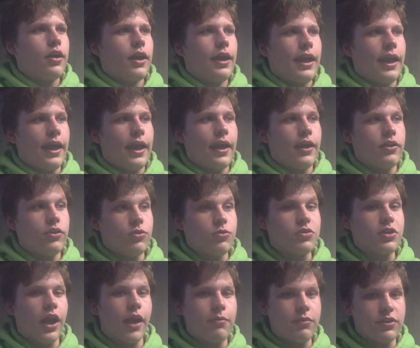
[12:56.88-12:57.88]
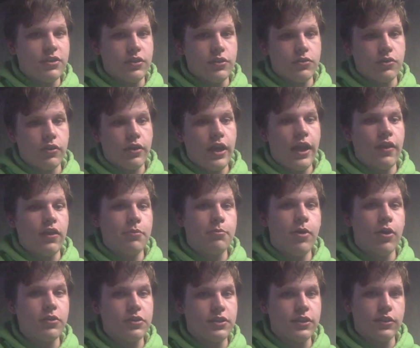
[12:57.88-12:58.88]
and you time the seizure and the
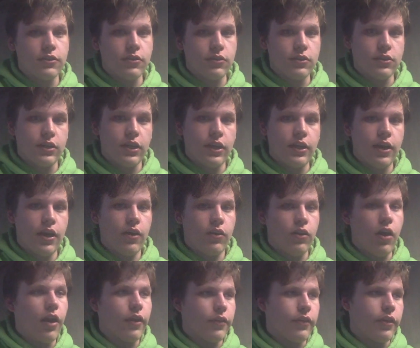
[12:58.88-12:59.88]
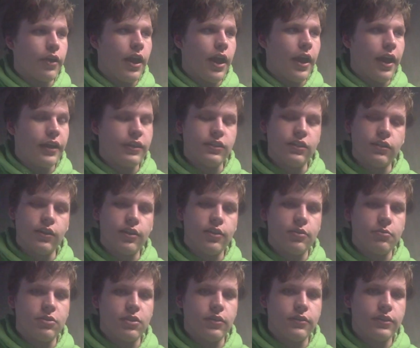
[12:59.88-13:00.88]
post-ictal state, how long they're not acting like
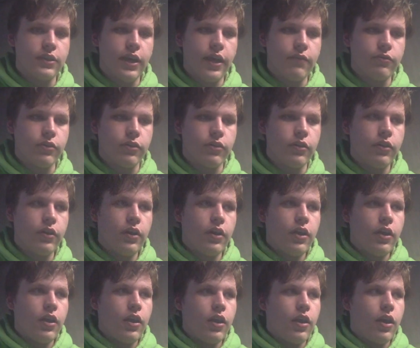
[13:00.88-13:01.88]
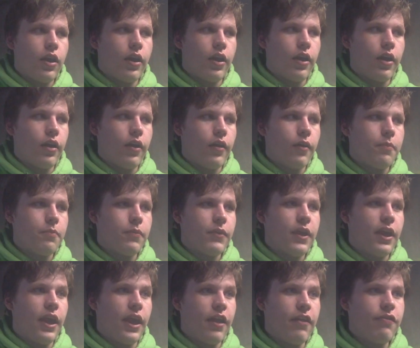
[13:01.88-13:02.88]
themselves after.
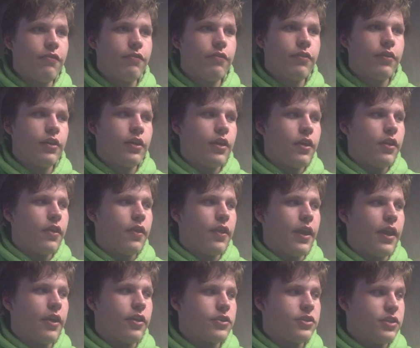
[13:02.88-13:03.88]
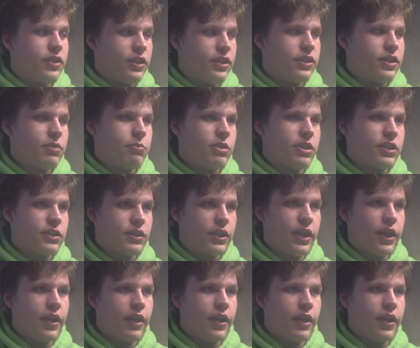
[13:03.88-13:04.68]
If they are seizing because they